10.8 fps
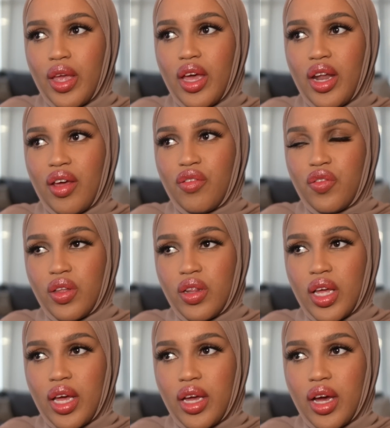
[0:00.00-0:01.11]
And I feel
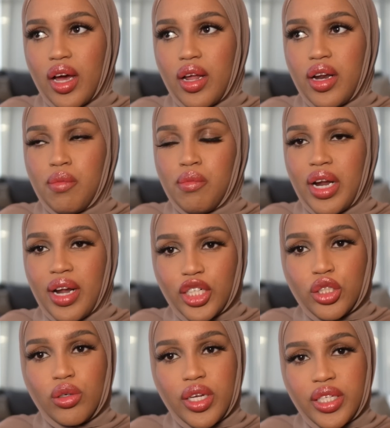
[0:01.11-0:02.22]
like my
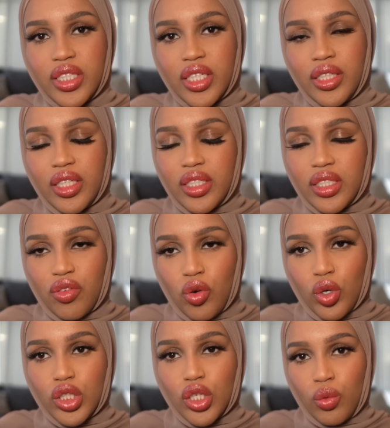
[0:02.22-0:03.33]
natural instinct is of
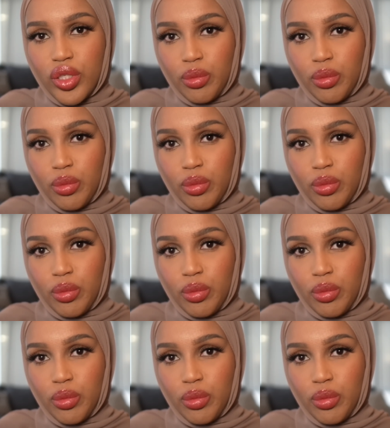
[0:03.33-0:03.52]
course always